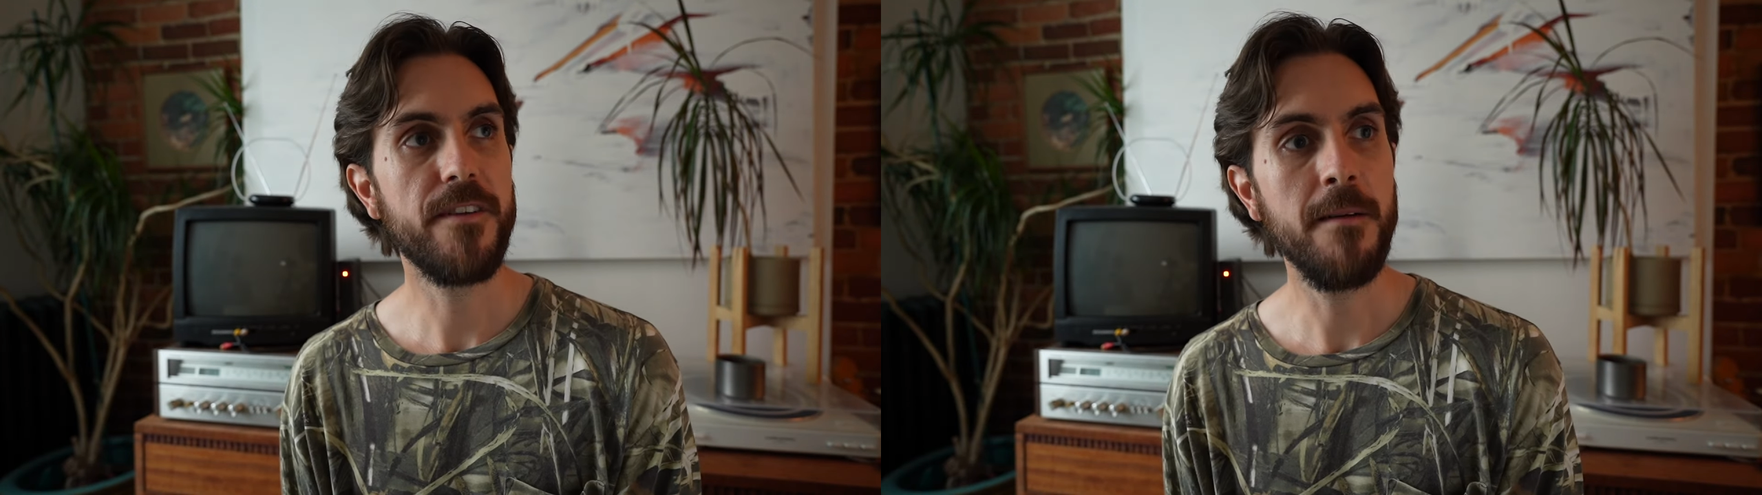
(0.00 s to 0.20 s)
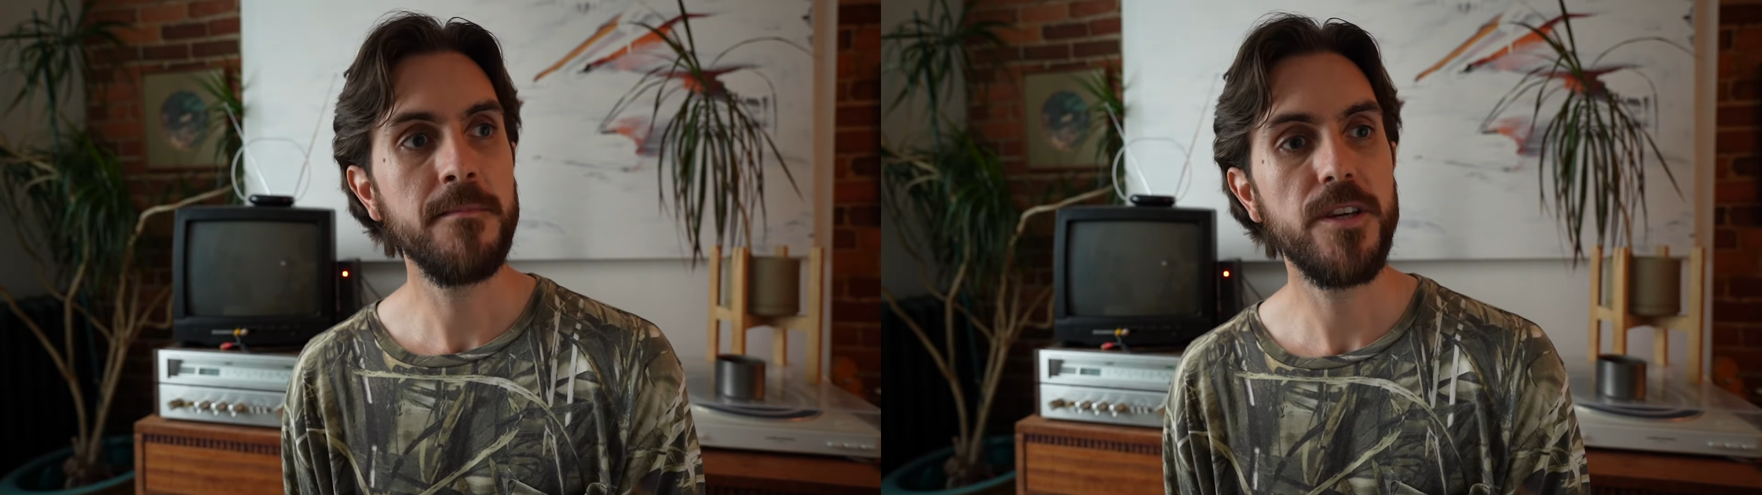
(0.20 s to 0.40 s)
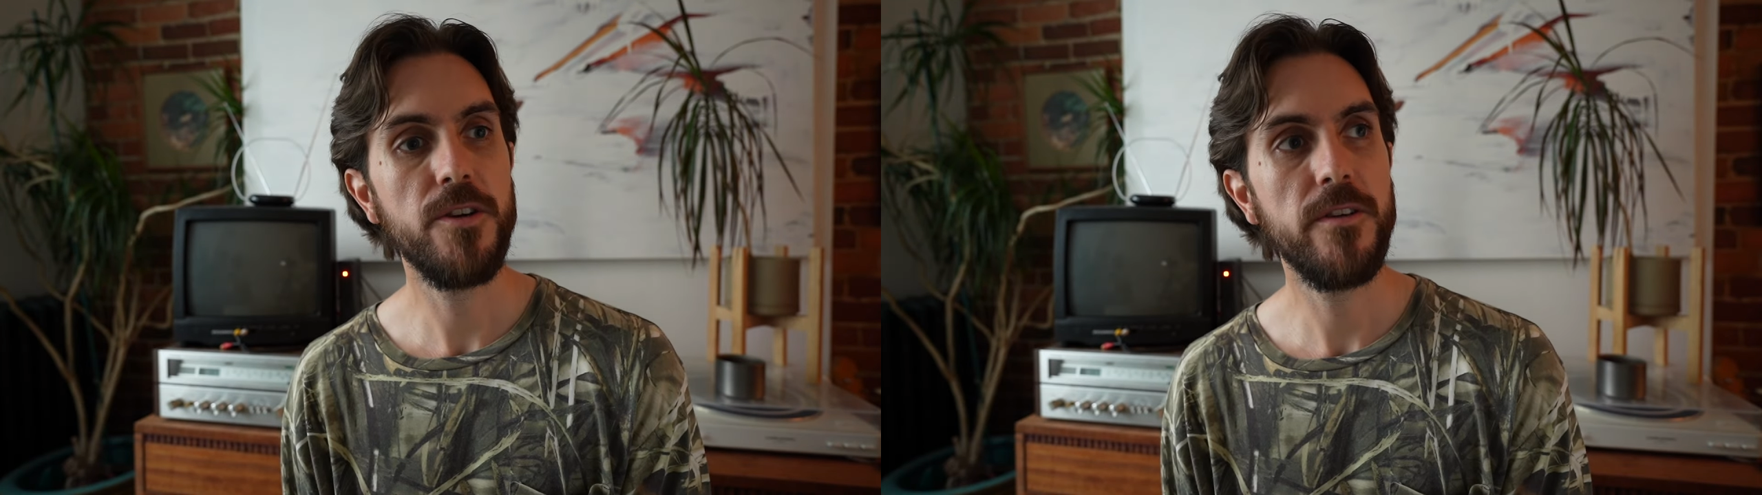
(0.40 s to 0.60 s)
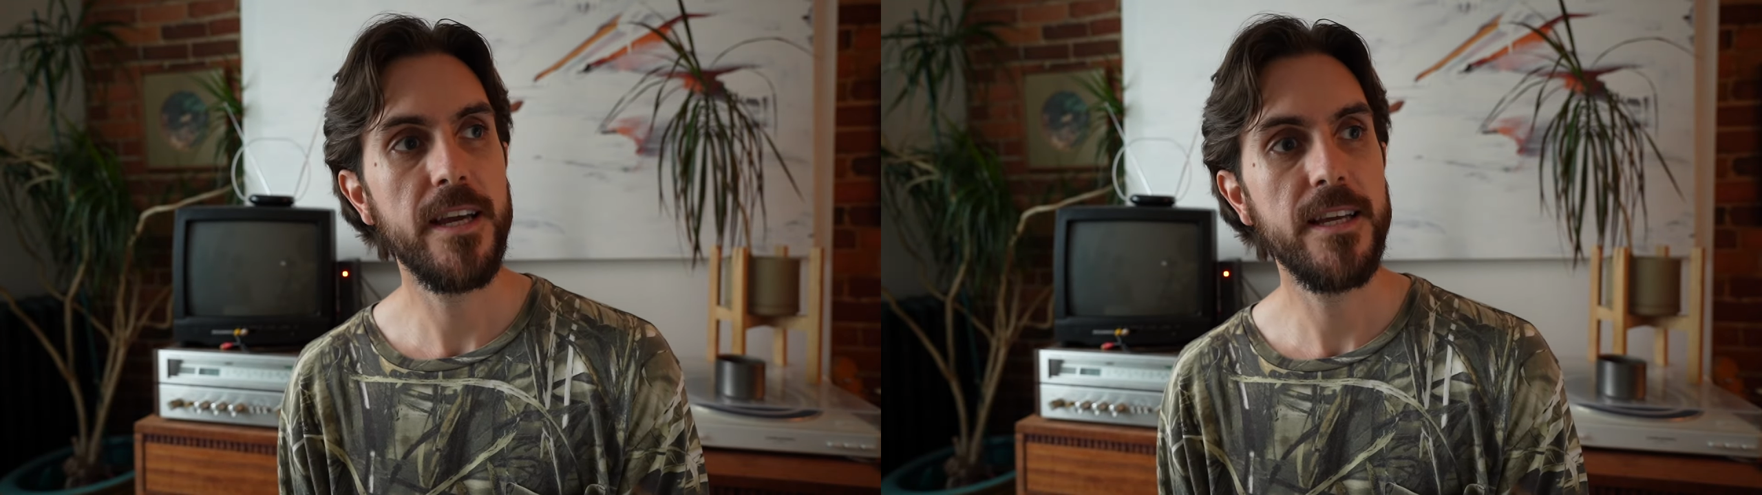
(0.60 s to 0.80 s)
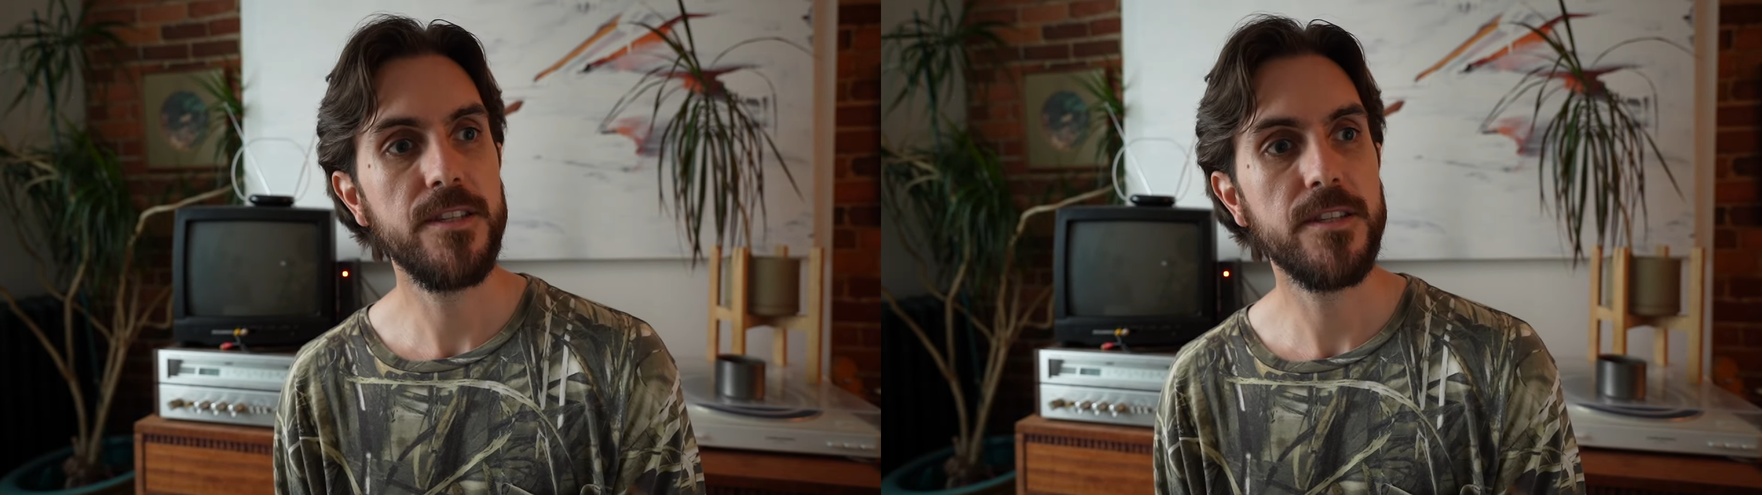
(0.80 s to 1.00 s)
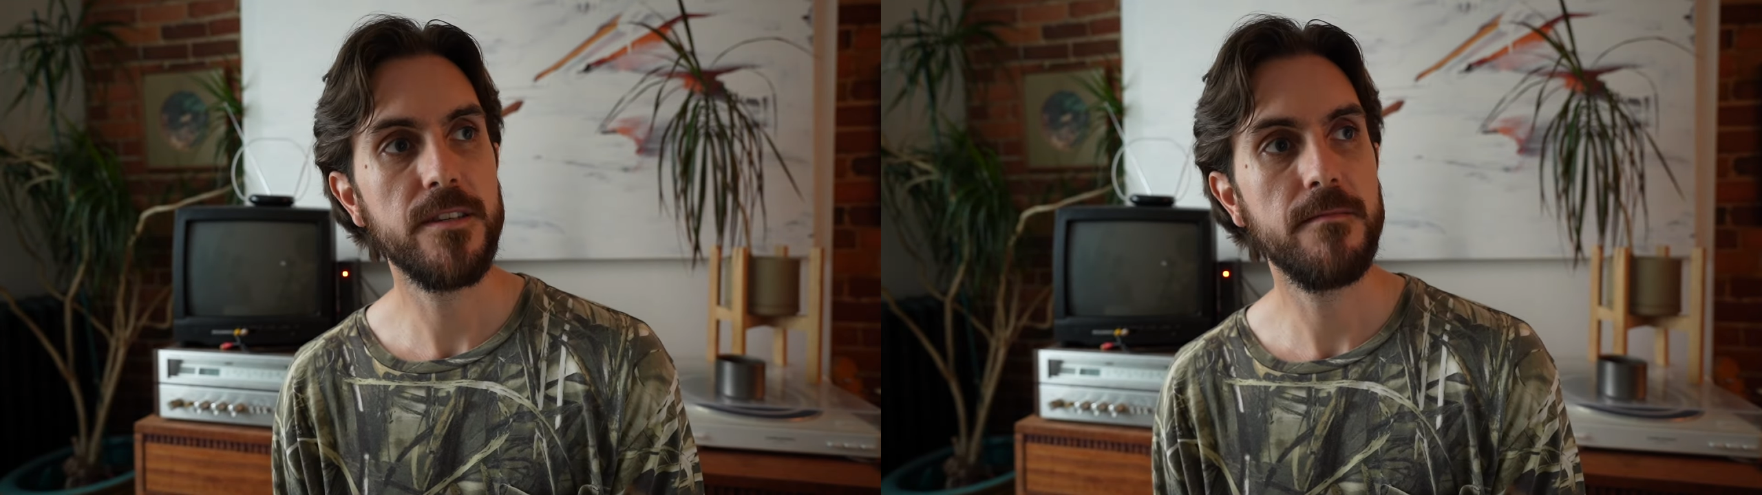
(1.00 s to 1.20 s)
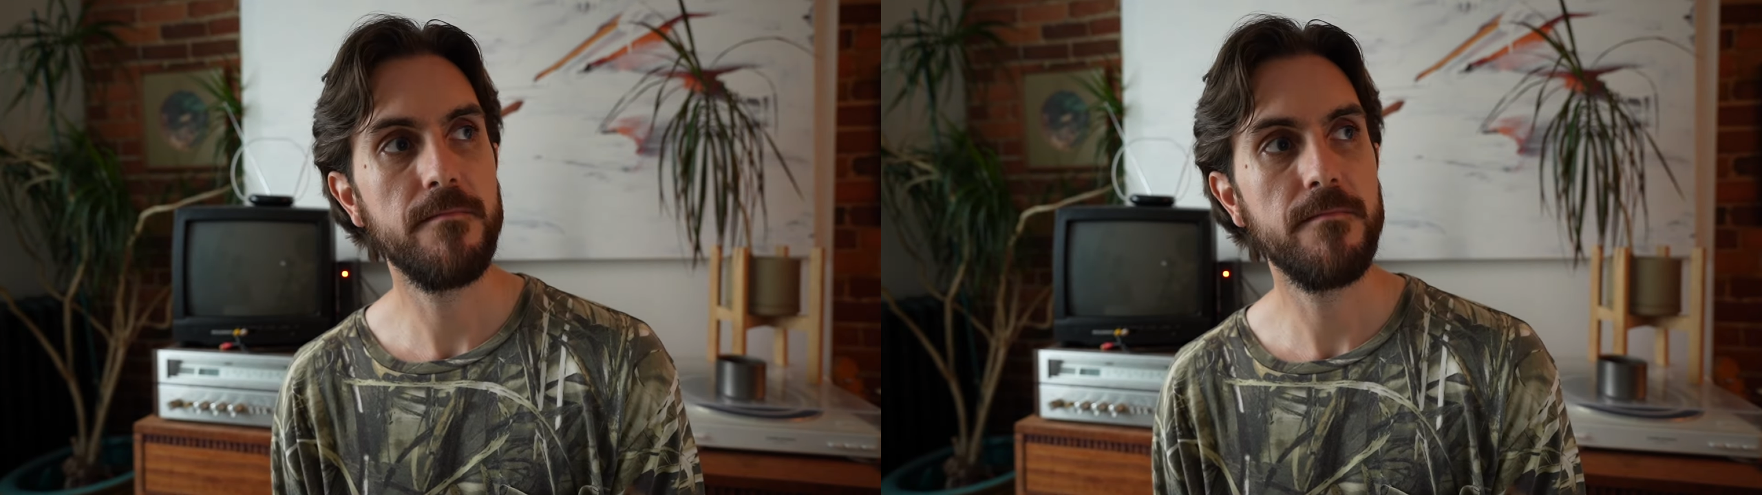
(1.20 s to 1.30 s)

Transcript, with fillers: come to is